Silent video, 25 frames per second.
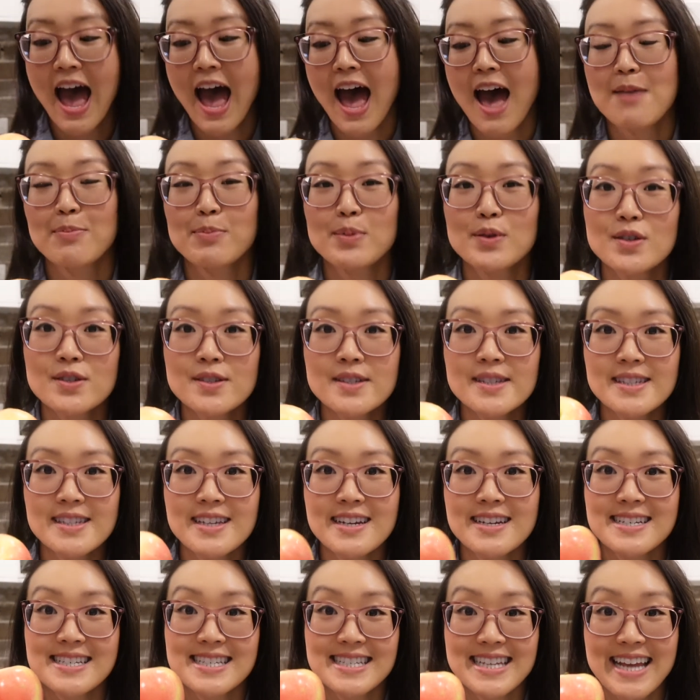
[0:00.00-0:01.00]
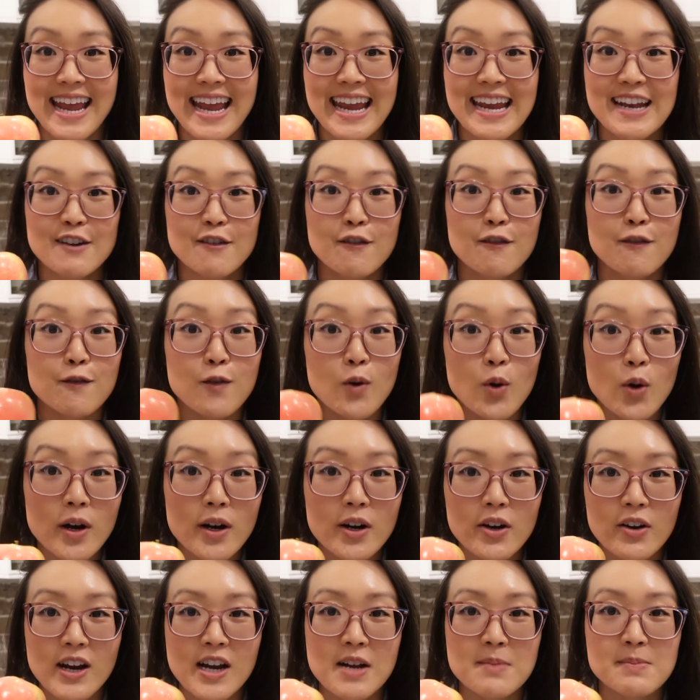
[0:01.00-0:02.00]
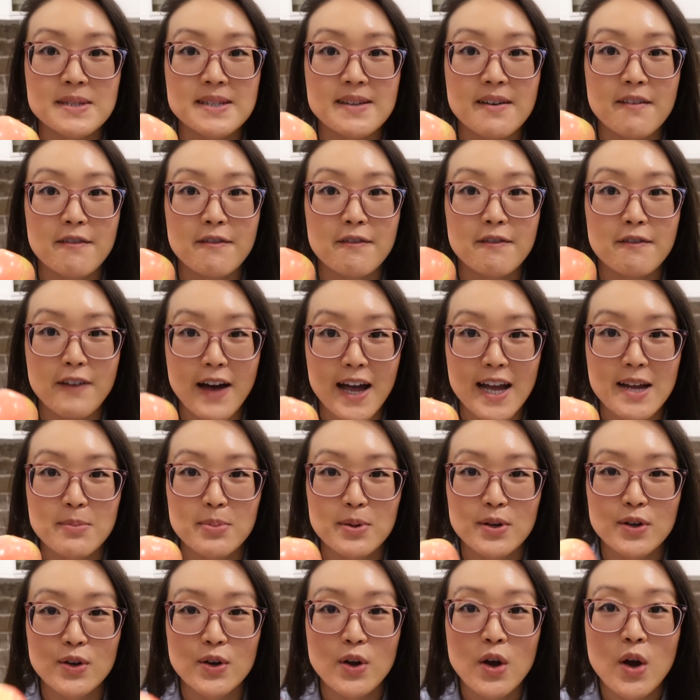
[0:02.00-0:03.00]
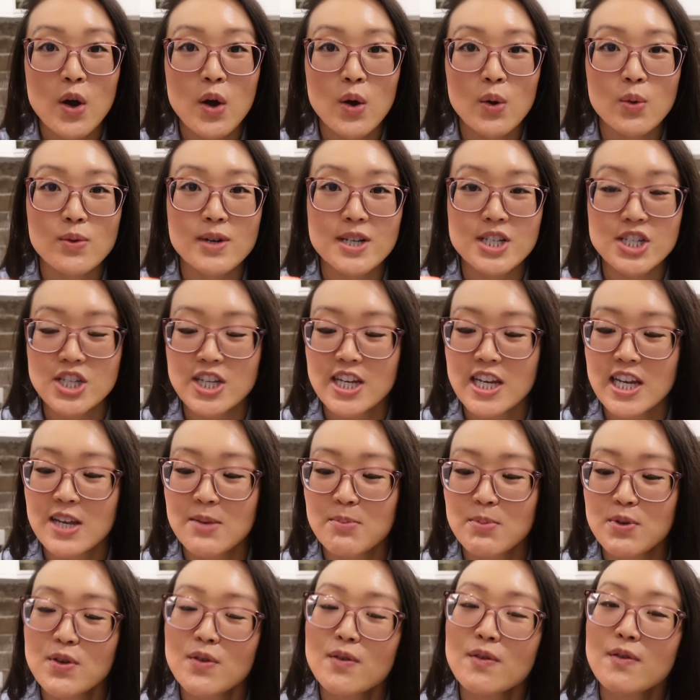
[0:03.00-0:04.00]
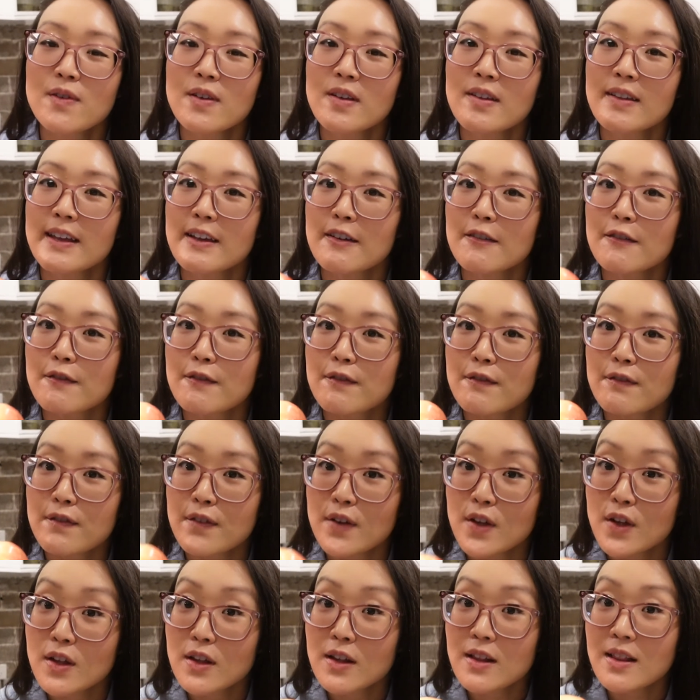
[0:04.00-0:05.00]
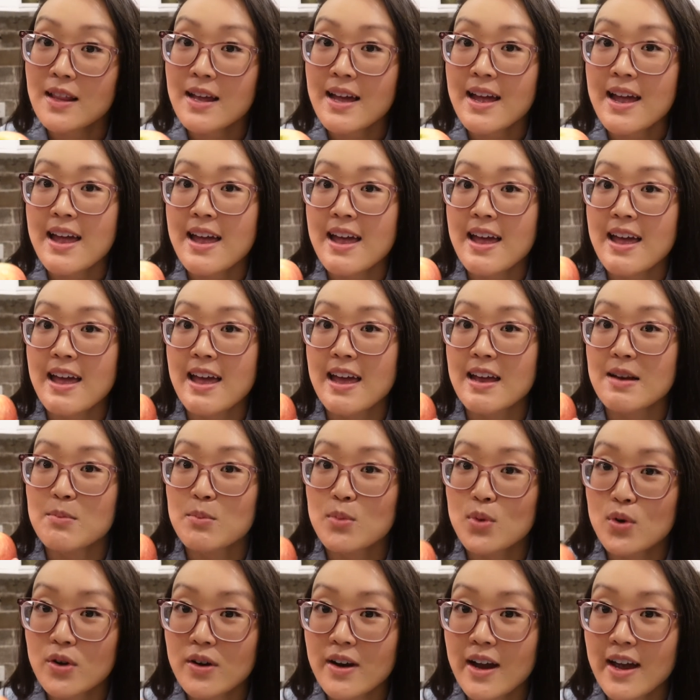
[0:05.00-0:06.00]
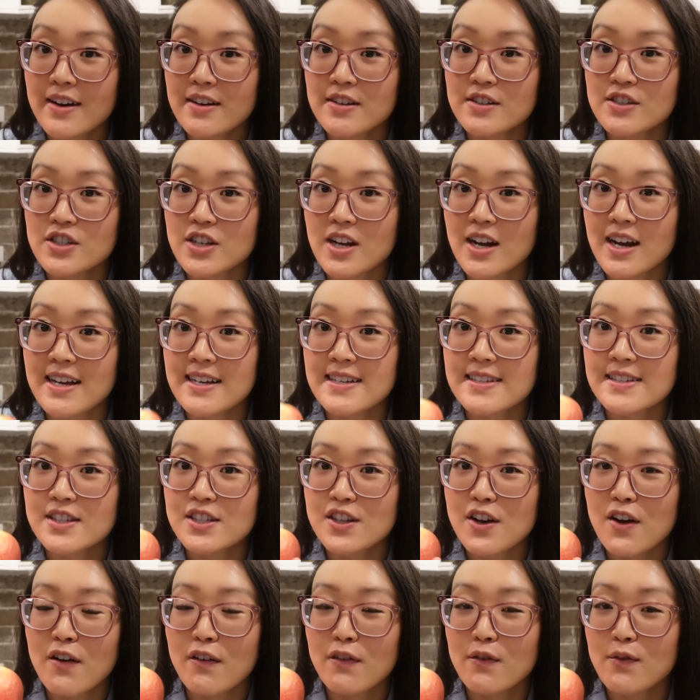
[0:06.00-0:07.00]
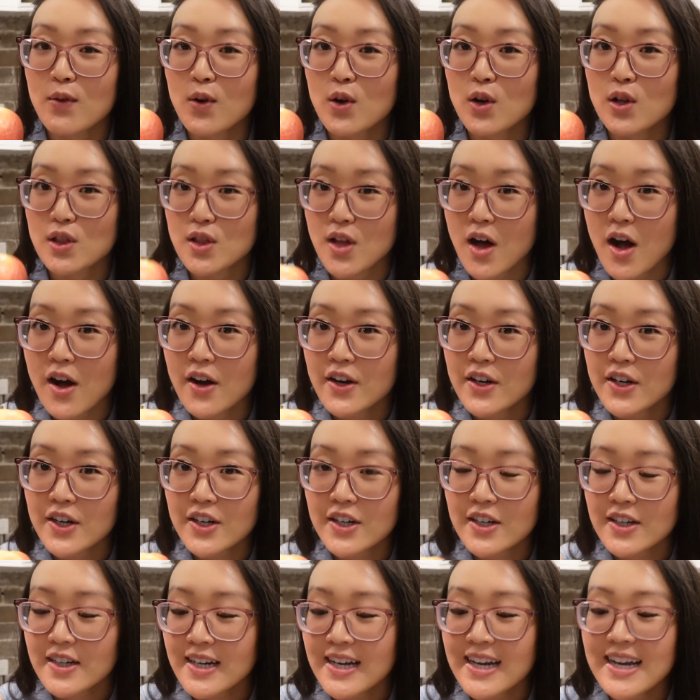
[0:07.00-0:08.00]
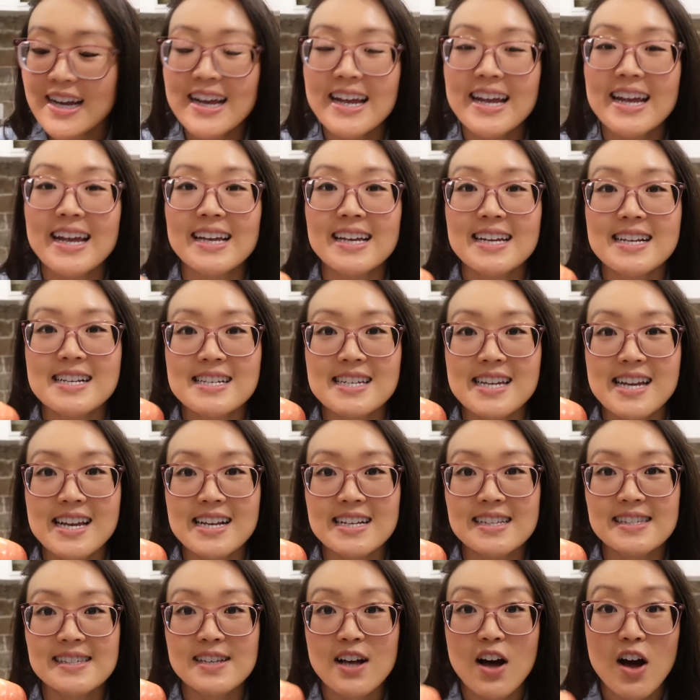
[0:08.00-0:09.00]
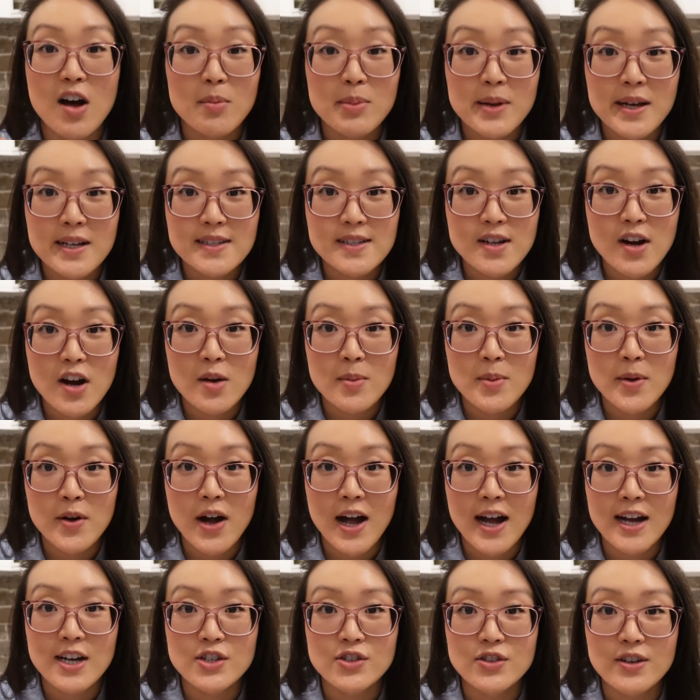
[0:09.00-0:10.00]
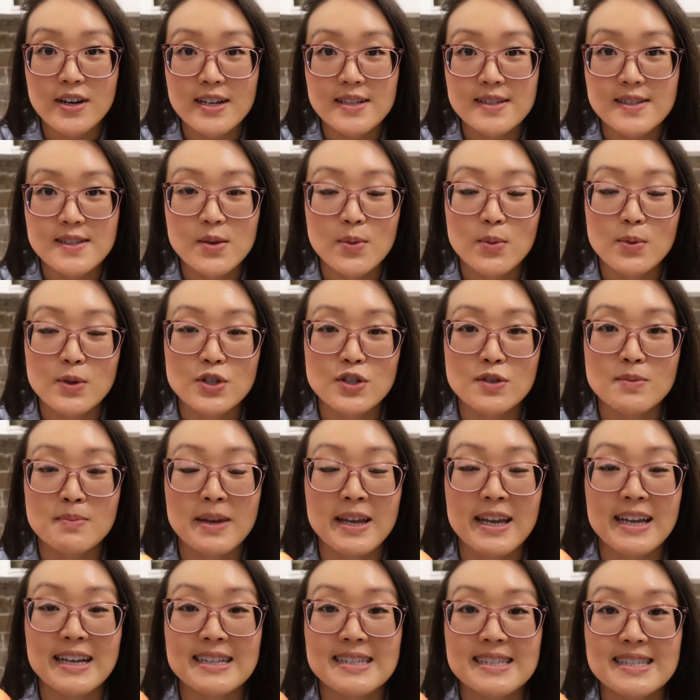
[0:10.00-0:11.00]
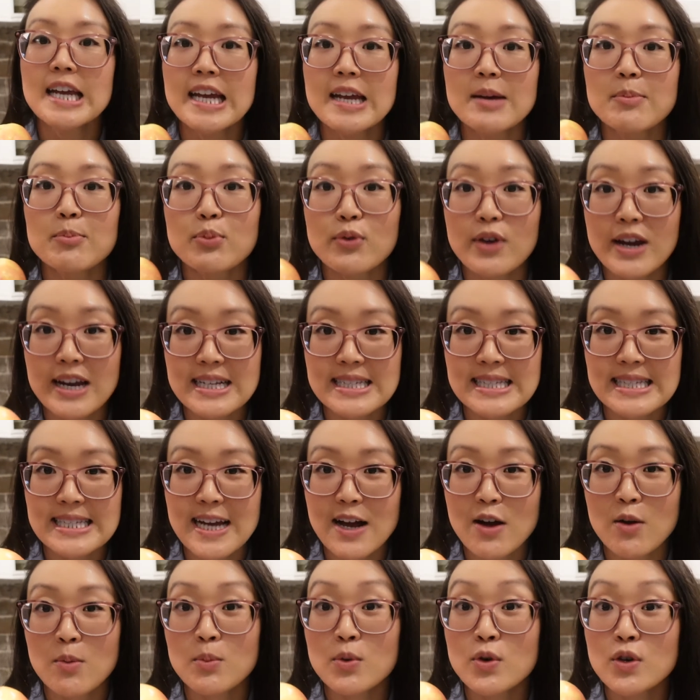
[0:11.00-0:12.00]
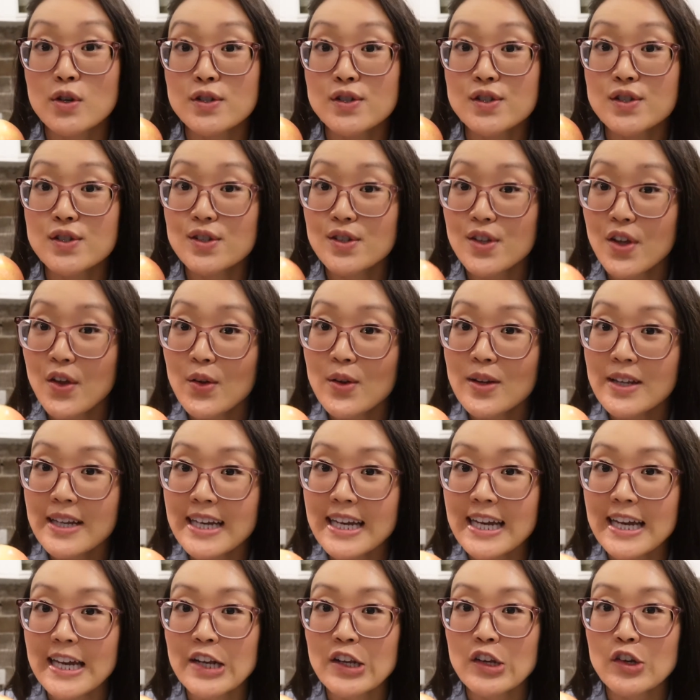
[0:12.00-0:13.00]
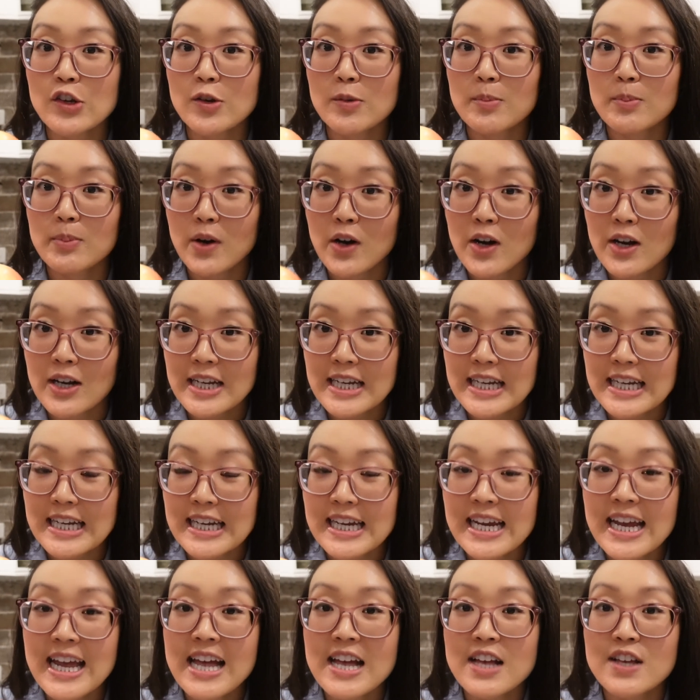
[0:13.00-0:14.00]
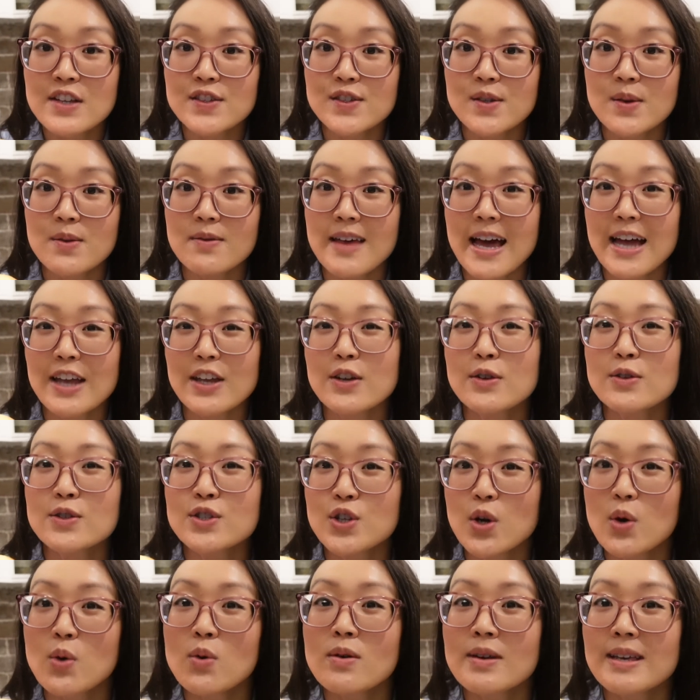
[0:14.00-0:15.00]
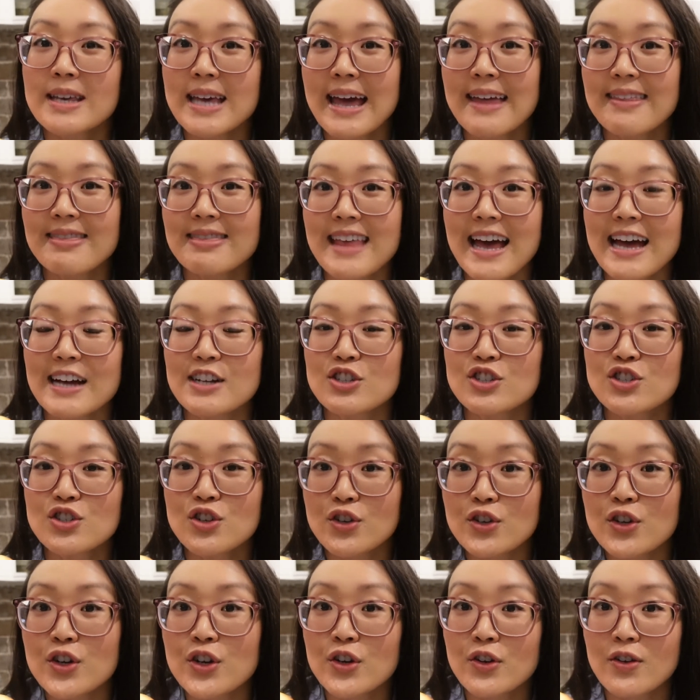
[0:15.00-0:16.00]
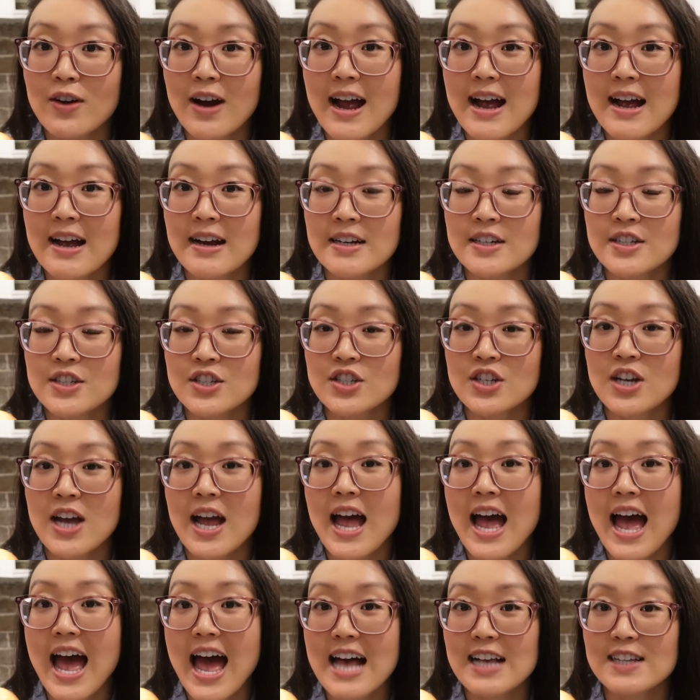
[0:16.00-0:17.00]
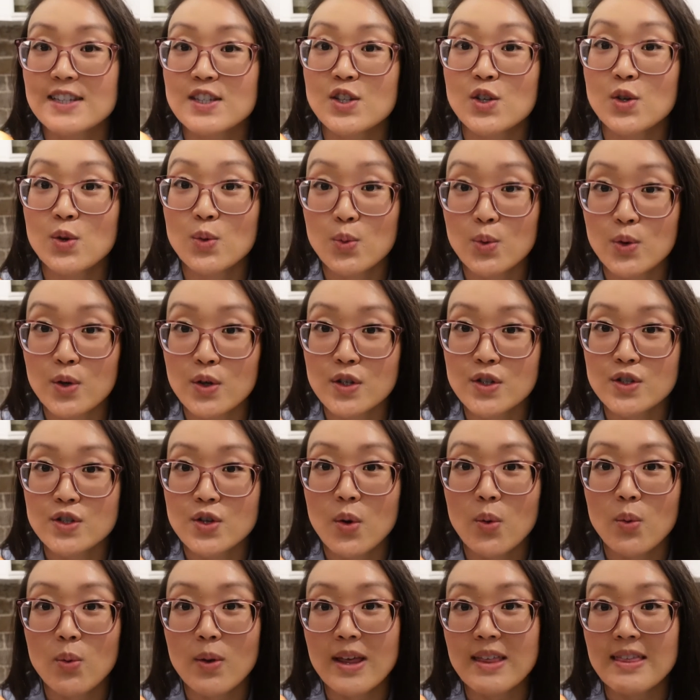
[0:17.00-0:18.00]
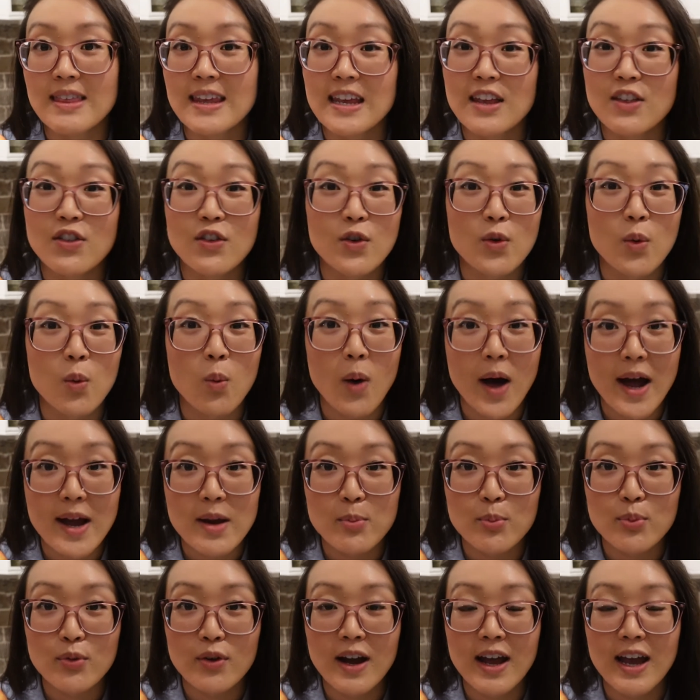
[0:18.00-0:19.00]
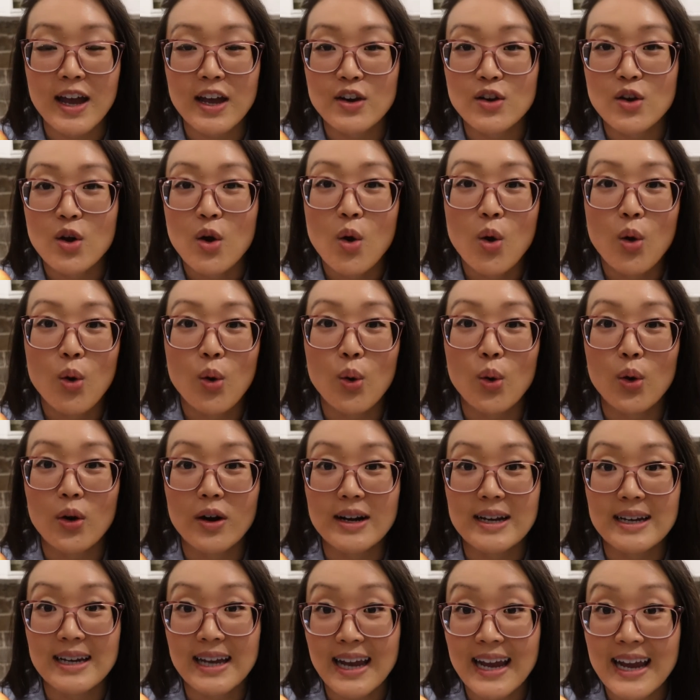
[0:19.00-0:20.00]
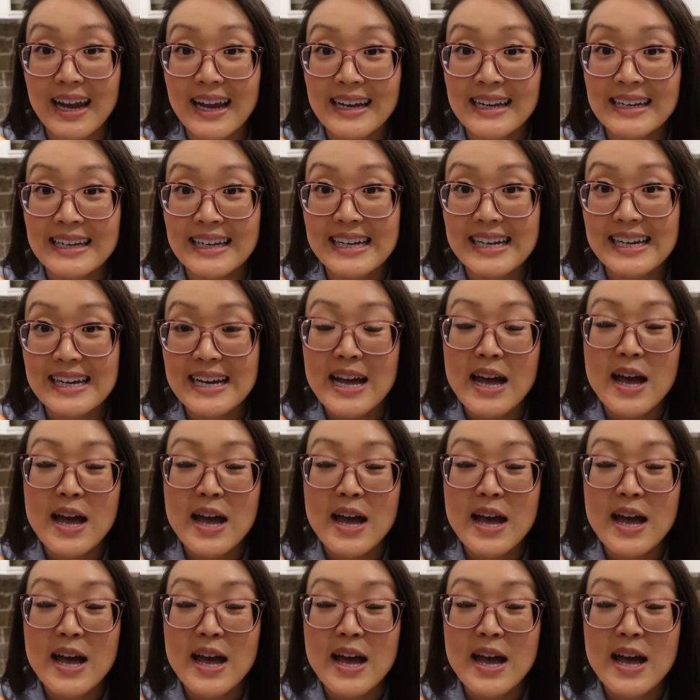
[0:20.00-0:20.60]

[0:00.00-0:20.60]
Apples contain 4 grams of fiber, which keep you feeling full and more energized for longer. It contains complex carbohydrates, which means it breaks down more slowly in your body so that you don't get that sugar crash as you would with either white bread or candy.